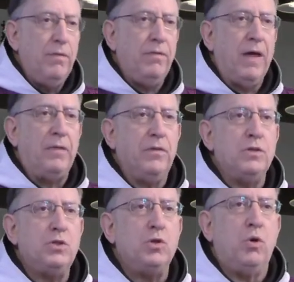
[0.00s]
that
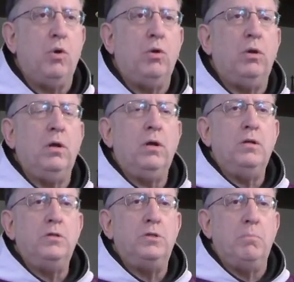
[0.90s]
the soul
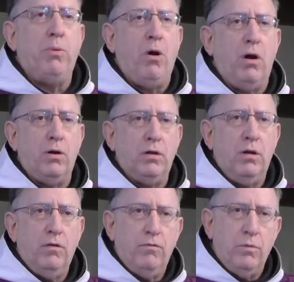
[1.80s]
depart
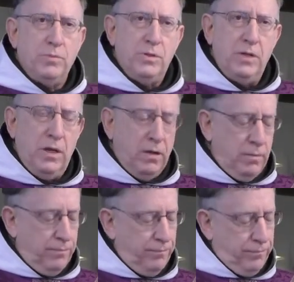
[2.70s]
from sin.
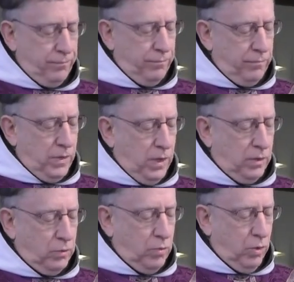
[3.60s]

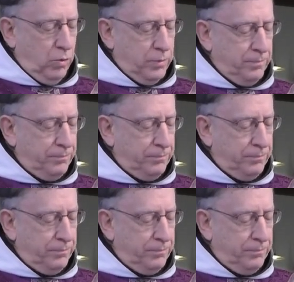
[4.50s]
Unquote.